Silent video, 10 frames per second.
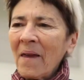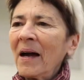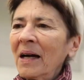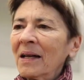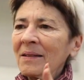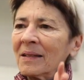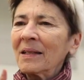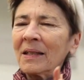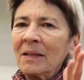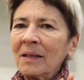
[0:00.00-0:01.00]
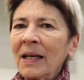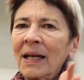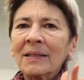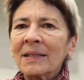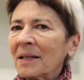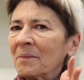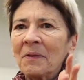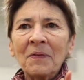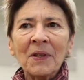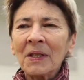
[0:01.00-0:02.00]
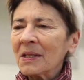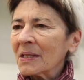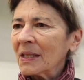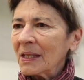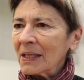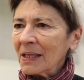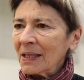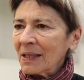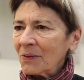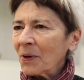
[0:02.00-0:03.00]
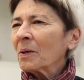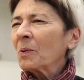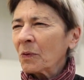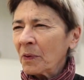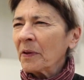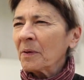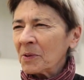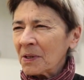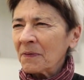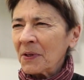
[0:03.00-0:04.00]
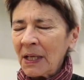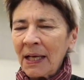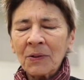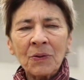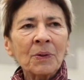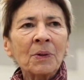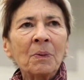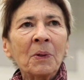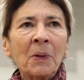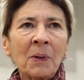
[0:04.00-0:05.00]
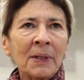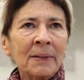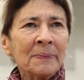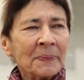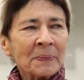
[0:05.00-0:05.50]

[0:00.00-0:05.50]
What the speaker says: It had some of these incredible rhythms of the natural world, and